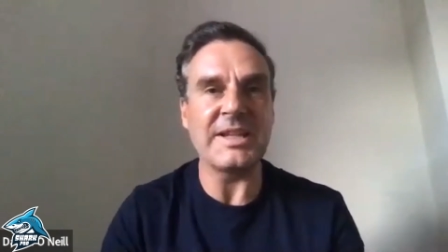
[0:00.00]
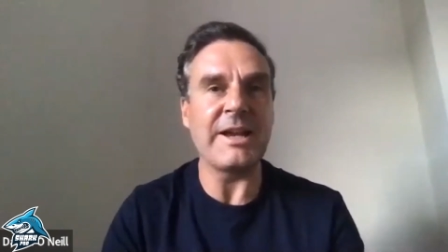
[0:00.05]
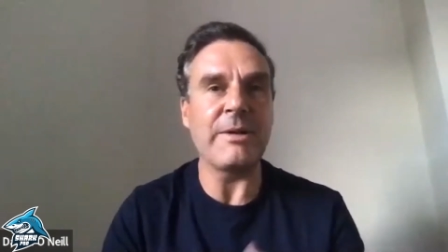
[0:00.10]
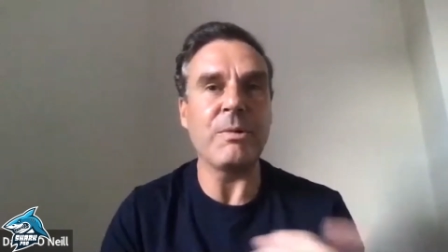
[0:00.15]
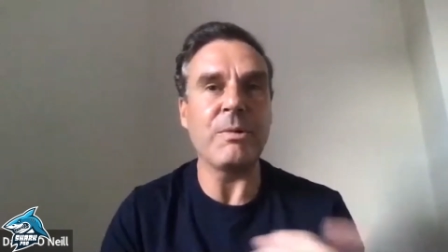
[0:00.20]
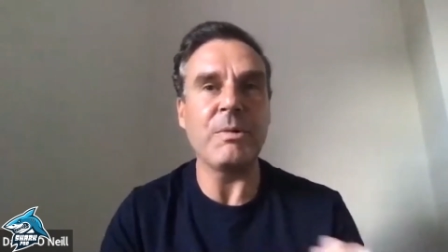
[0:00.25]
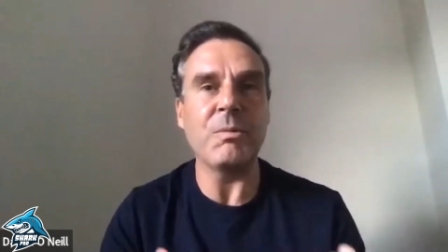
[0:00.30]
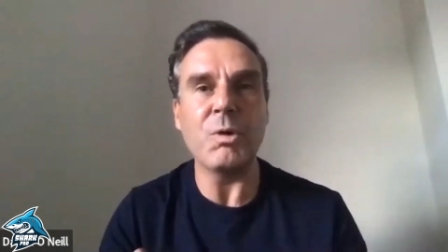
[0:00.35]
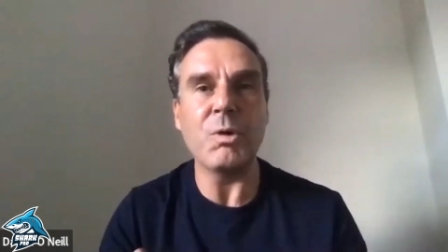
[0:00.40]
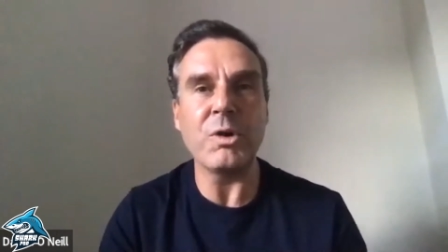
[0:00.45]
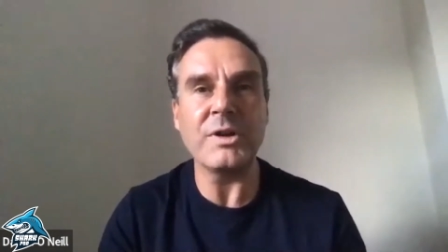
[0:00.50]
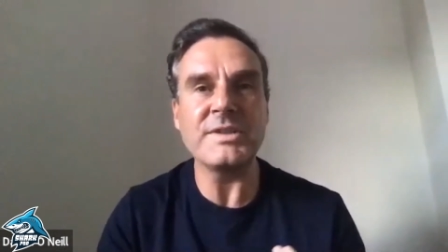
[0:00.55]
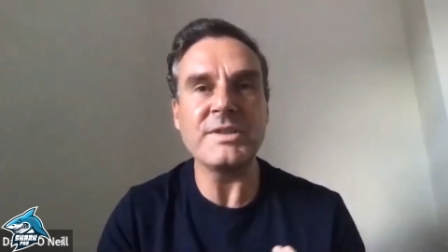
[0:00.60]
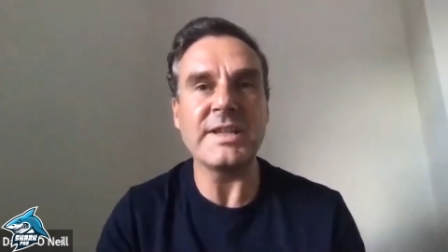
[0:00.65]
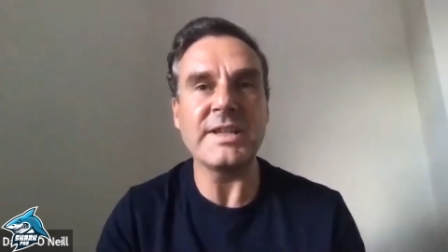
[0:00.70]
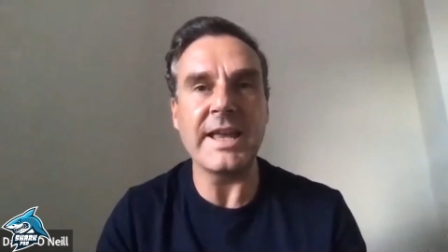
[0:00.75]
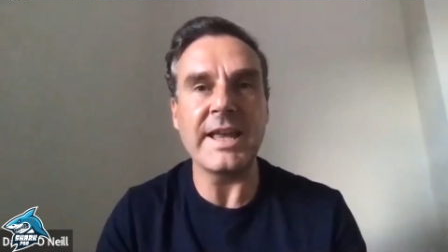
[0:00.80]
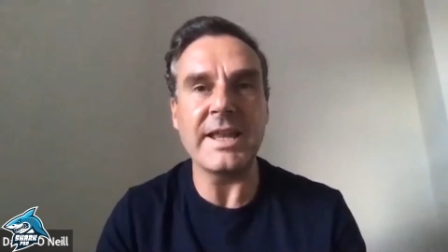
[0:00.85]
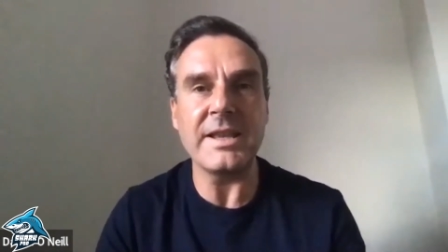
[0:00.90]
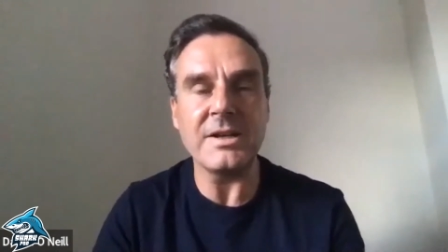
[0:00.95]
how we work
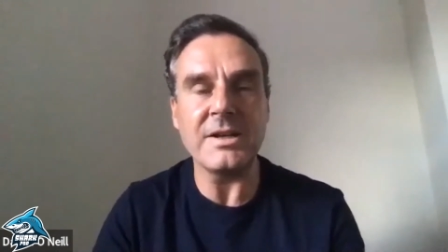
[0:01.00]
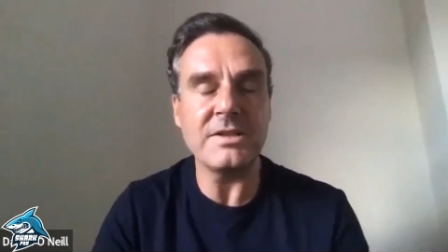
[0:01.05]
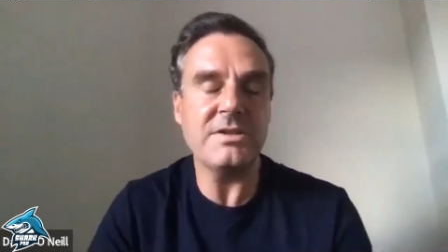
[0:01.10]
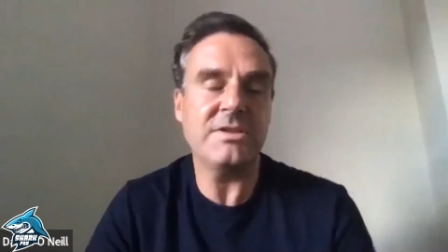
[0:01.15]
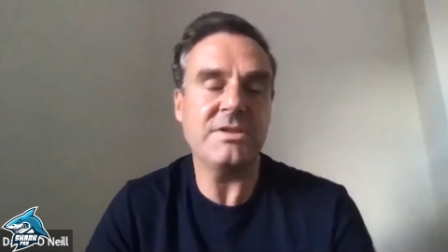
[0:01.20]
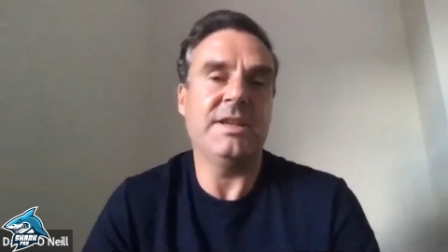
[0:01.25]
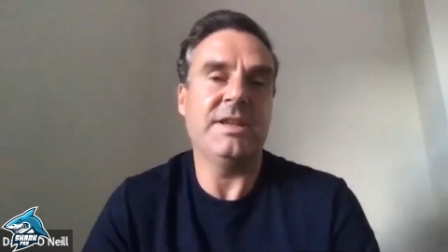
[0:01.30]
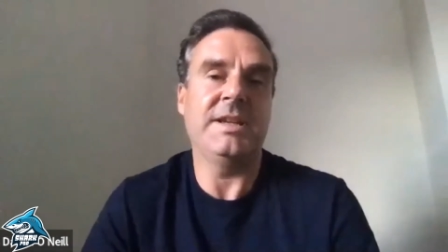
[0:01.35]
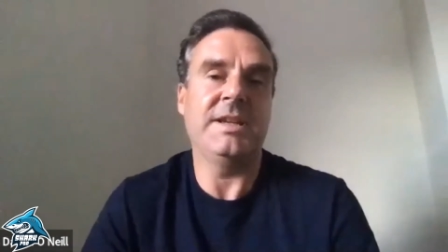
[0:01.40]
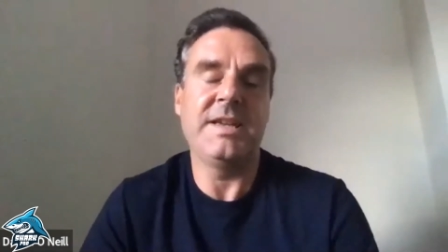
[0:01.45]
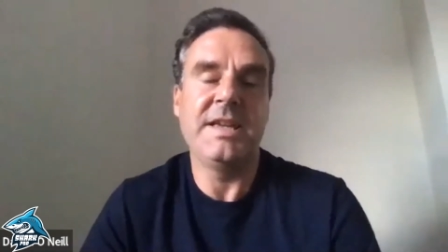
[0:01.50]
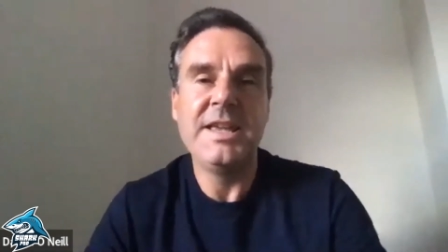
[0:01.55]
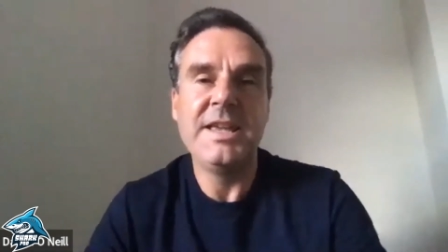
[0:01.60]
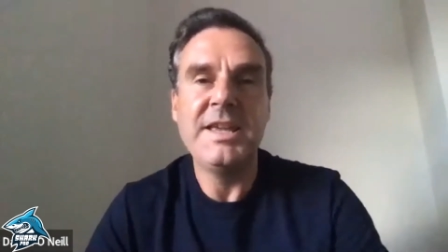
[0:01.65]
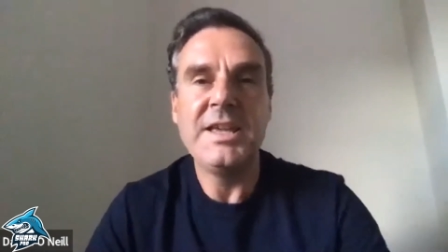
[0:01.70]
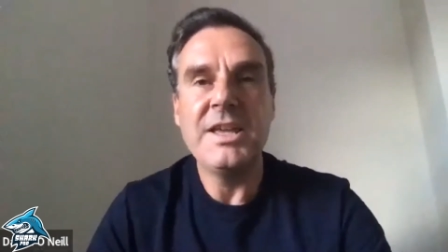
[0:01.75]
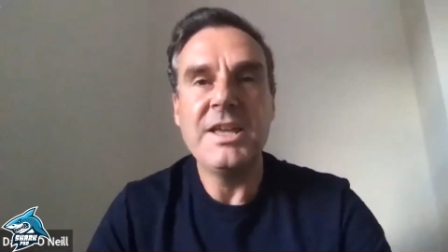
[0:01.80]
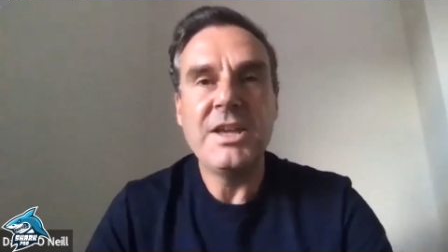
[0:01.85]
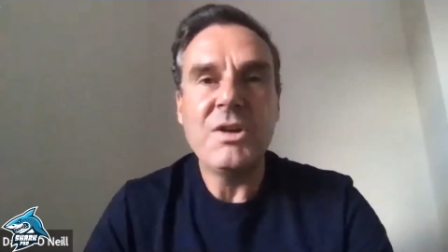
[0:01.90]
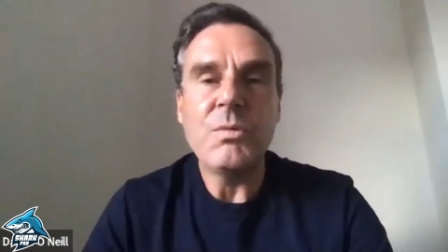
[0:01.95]
together i just think
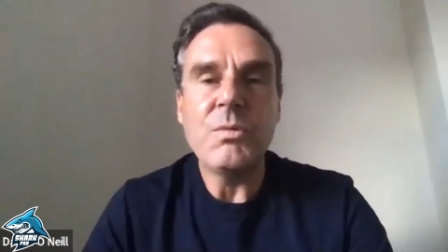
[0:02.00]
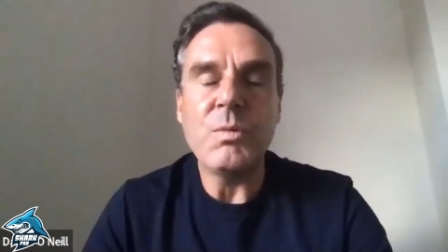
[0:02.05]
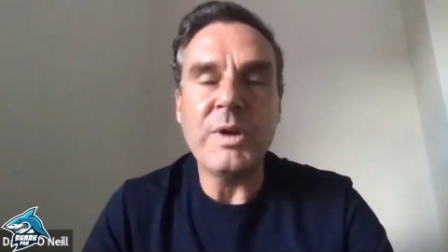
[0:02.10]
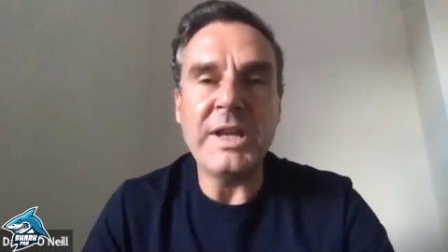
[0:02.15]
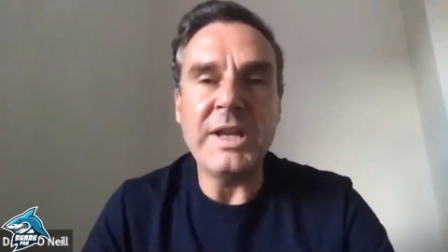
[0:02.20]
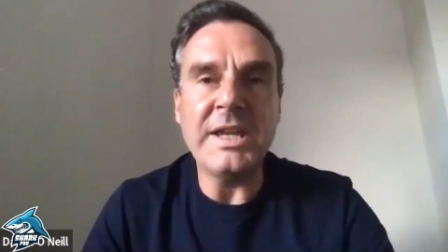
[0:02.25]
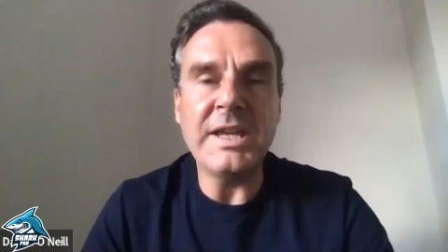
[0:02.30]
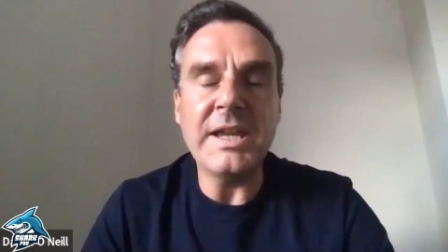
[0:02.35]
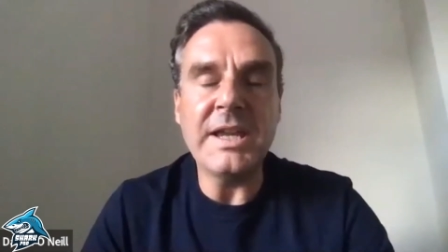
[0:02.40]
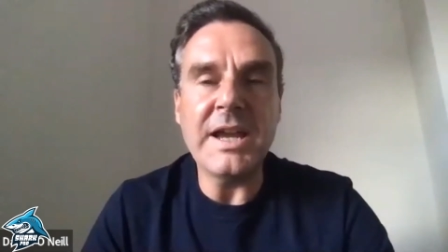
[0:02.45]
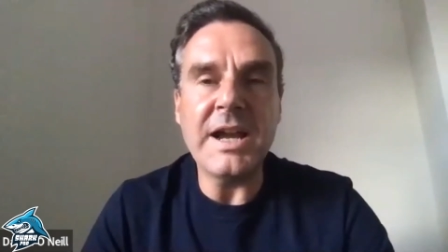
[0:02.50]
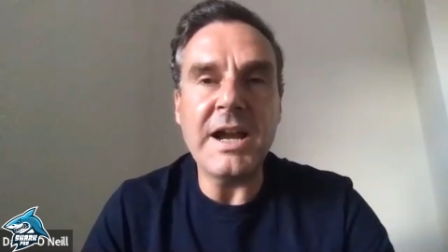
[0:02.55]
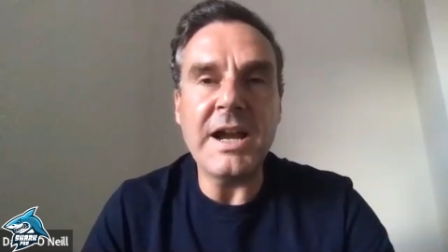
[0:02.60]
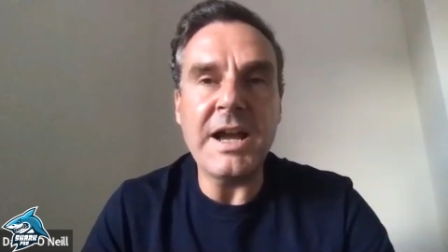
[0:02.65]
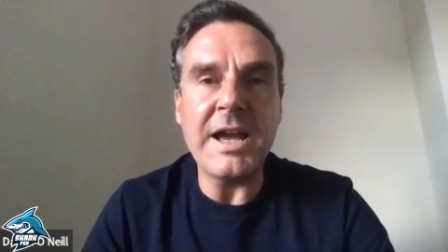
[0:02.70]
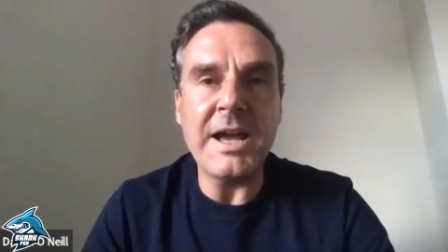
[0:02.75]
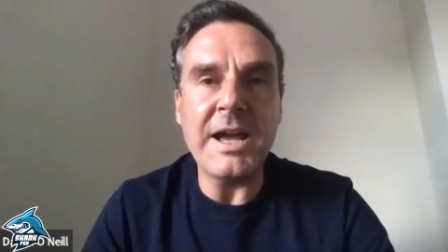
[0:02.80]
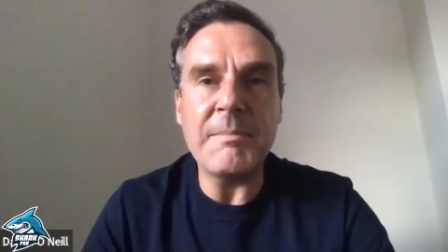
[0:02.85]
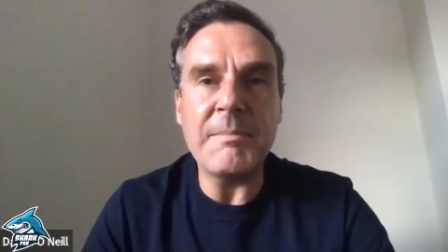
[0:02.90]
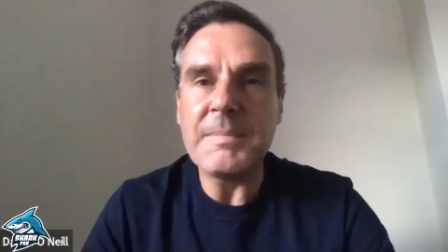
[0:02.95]
we
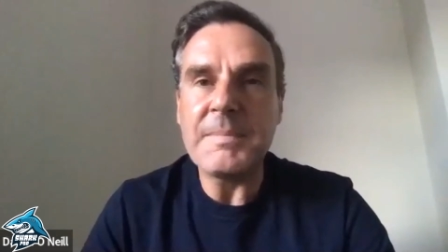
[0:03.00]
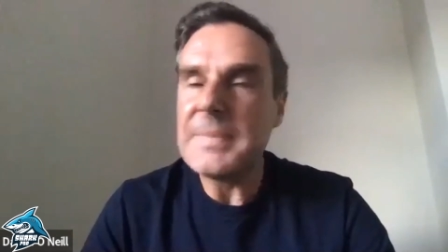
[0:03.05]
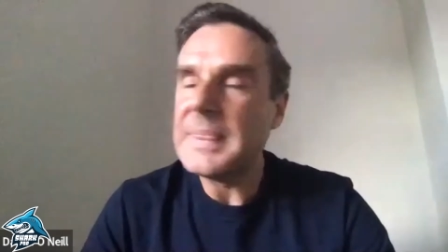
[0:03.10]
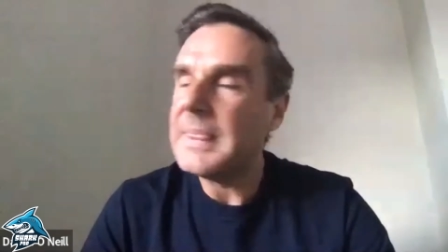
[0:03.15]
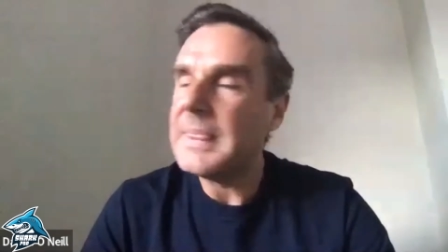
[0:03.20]
um